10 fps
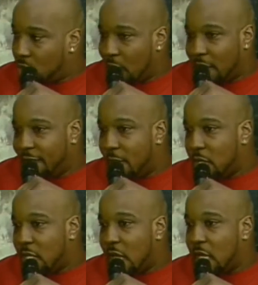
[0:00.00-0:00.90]
Like if
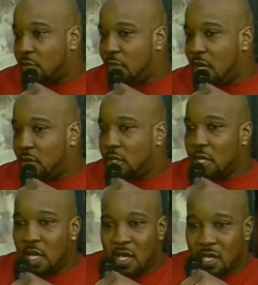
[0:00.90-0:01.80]
I'm the last bout,
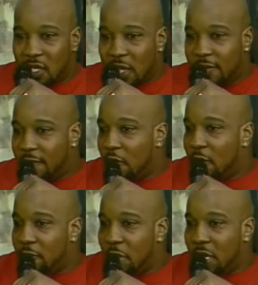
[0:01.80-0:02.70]
like the
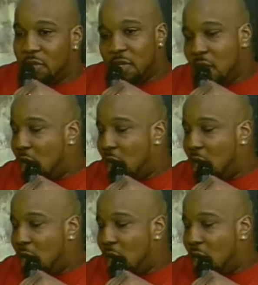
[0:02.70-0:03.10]
fourth bout,